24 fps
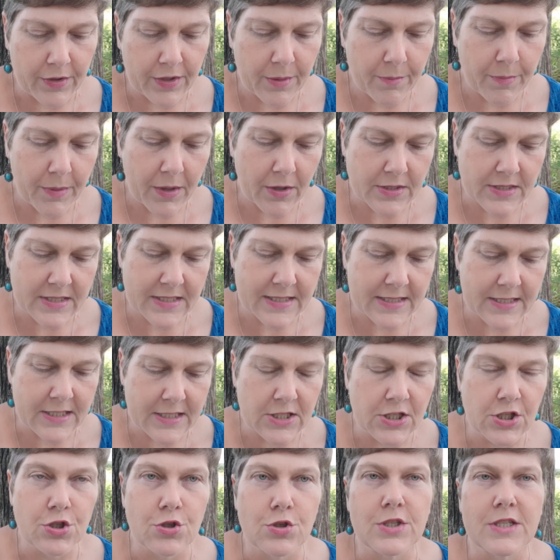about
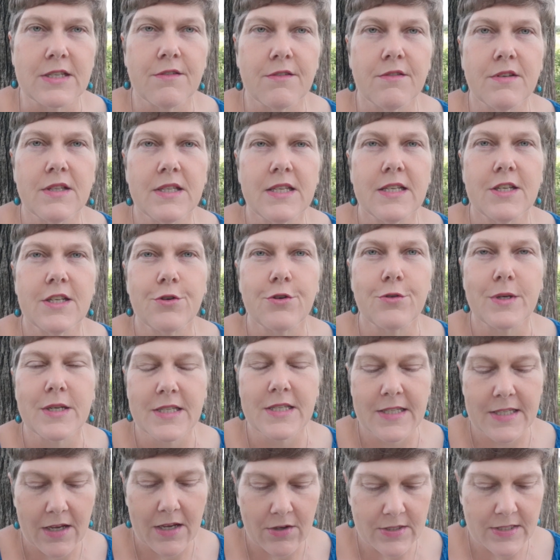60 to 70 degrees
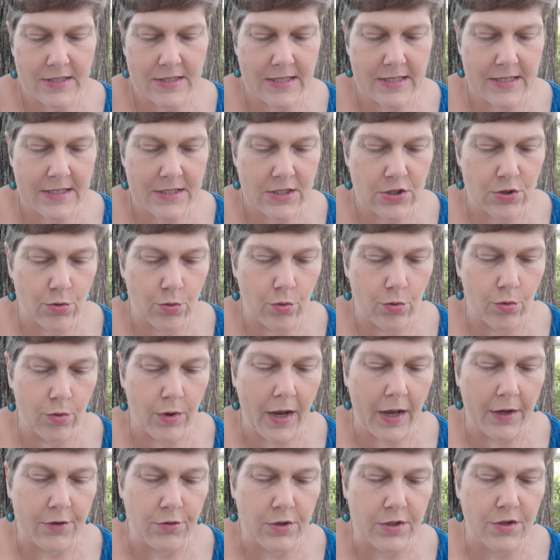Celsius or
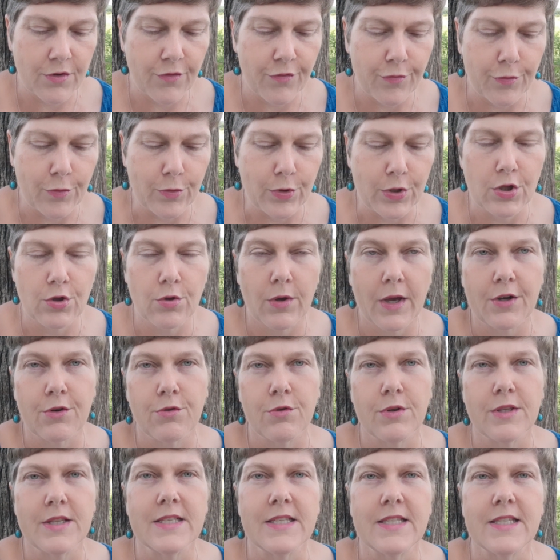140 to
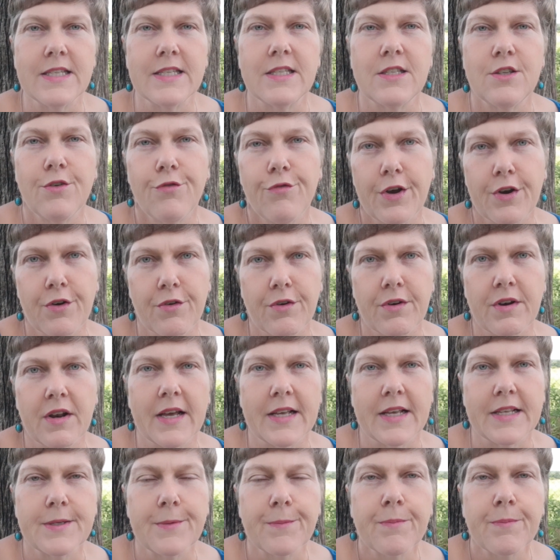160 Fahrenheit.